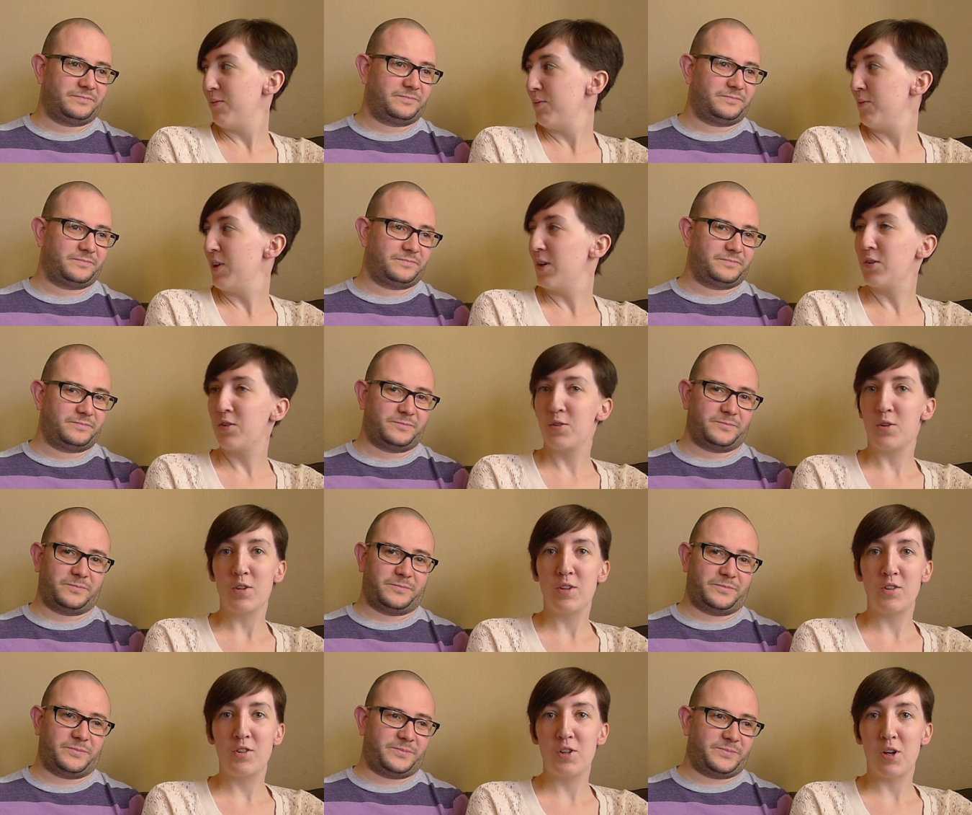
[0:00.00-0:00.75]
Speaker 1: we
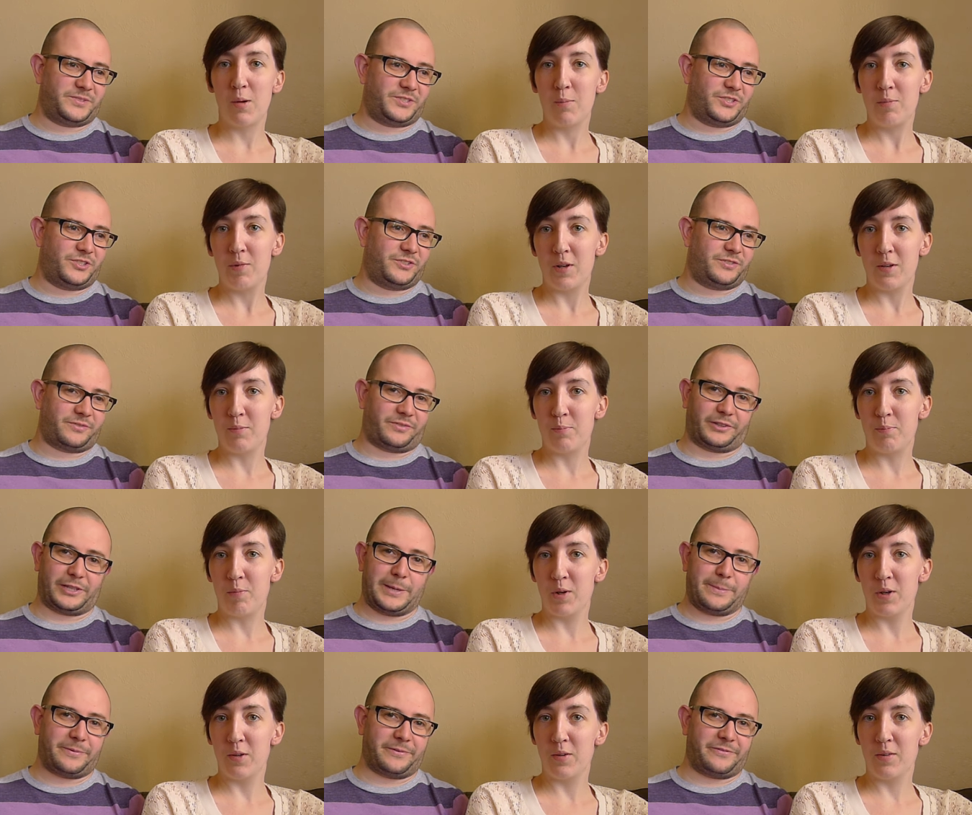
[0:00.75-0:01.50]
sort of jumped and
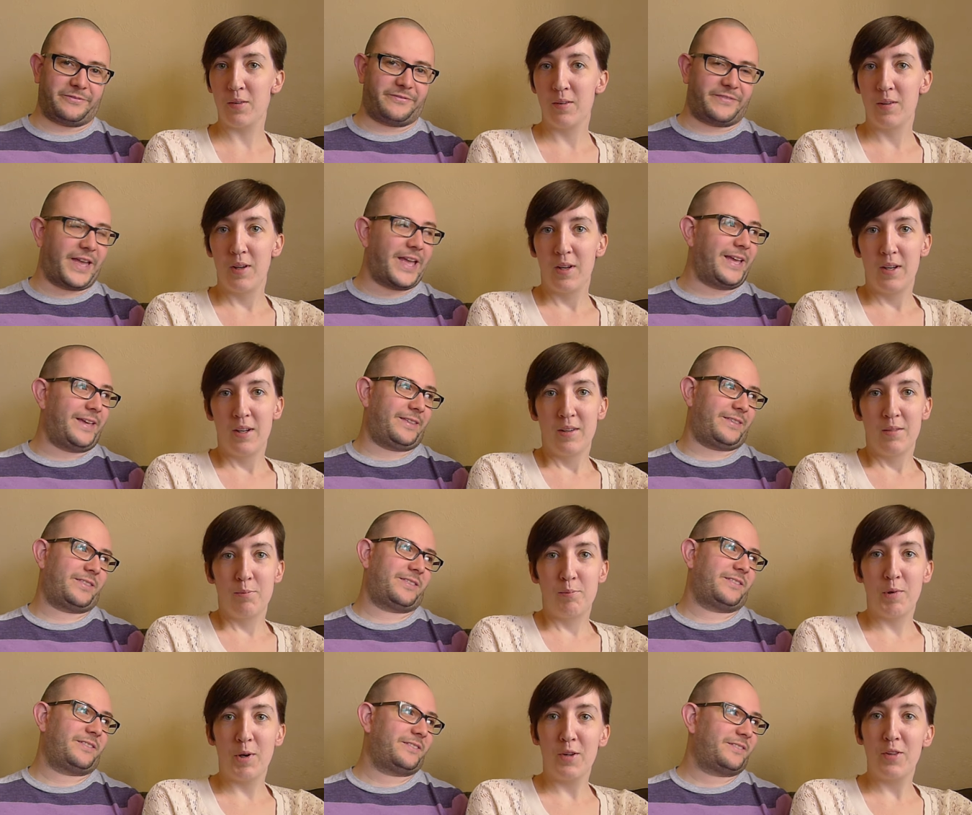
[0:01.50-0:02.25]
leap built, of
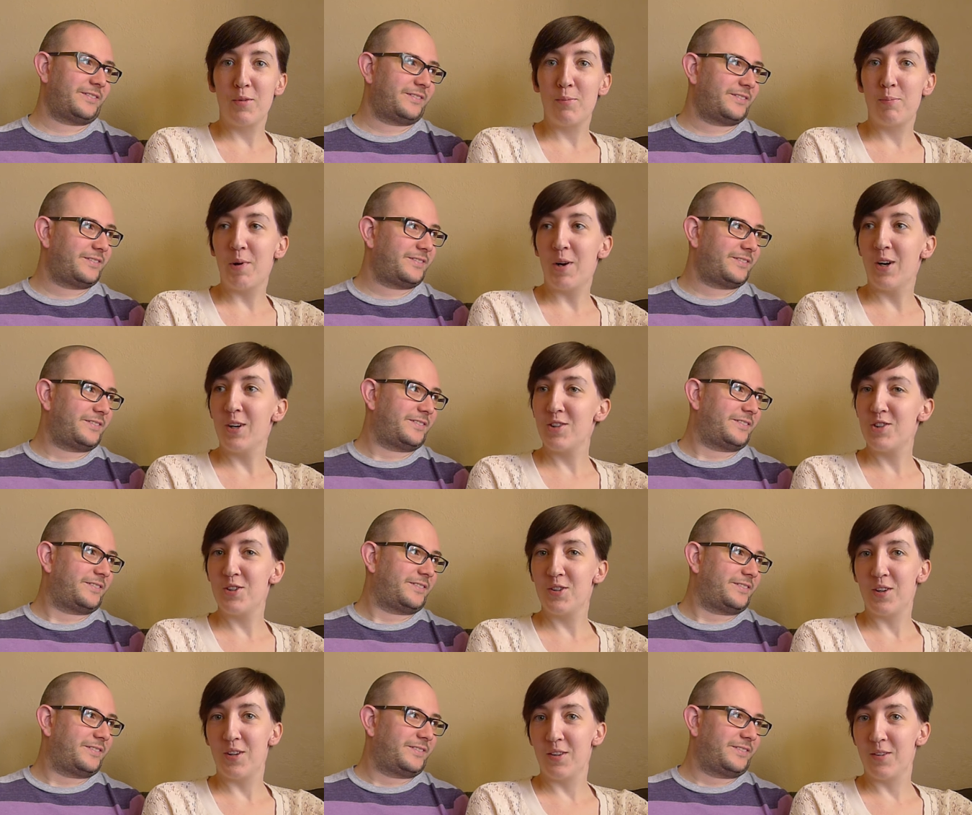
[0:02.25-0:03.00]
faith built the
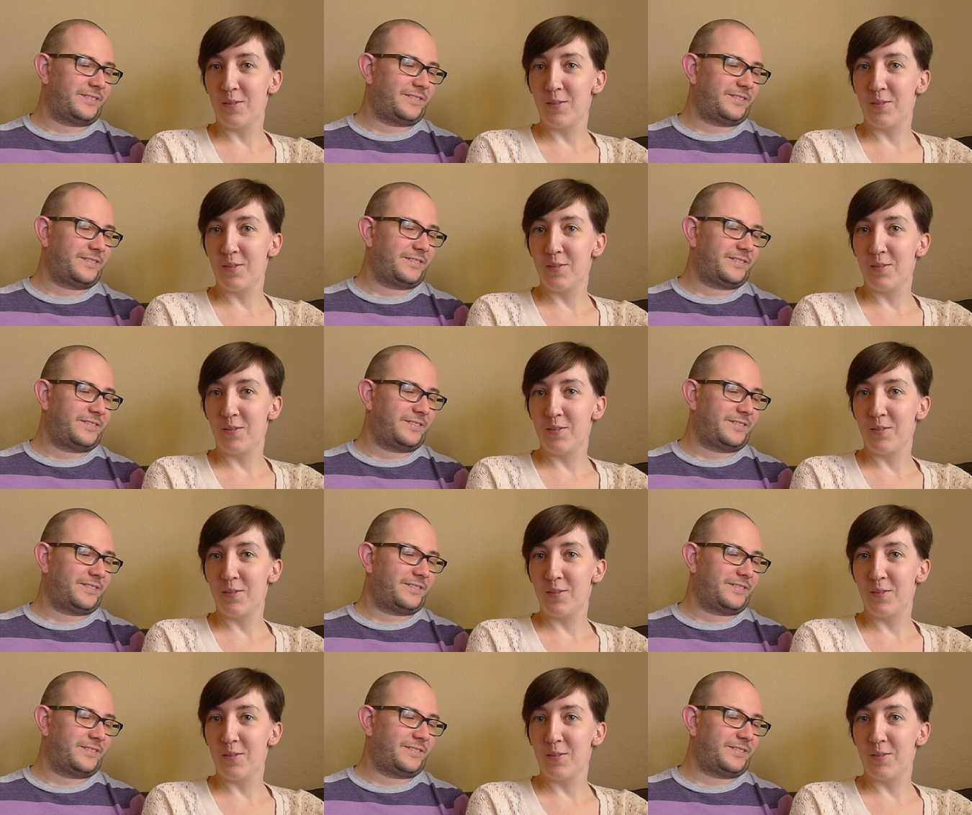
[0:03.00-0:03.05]
parachute on the